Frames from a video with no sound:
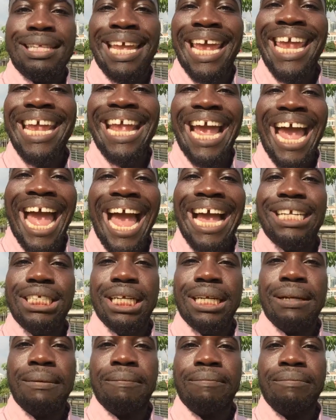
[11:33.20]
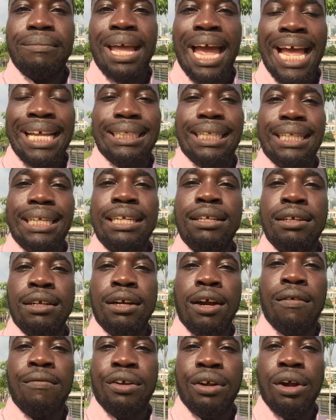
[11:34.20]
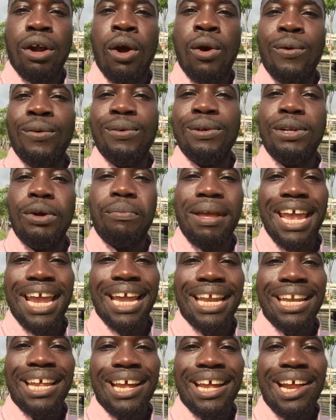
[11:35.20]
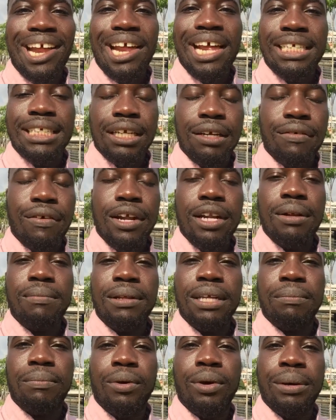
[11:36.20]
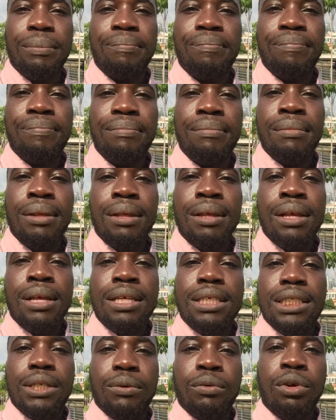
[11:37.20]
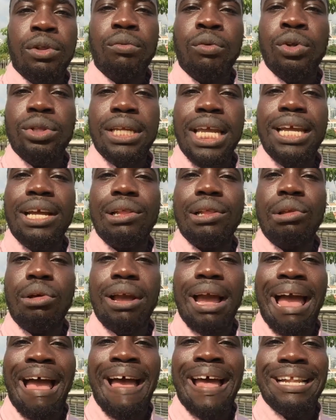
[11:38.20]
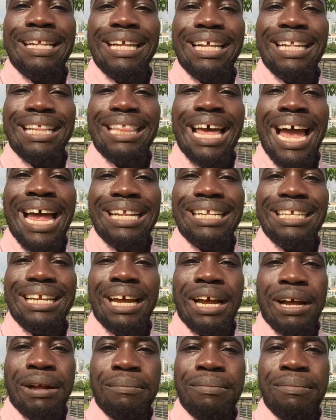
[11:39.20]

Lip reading: take action as a leader of their own domain is incredibly important. So we'll take a look at that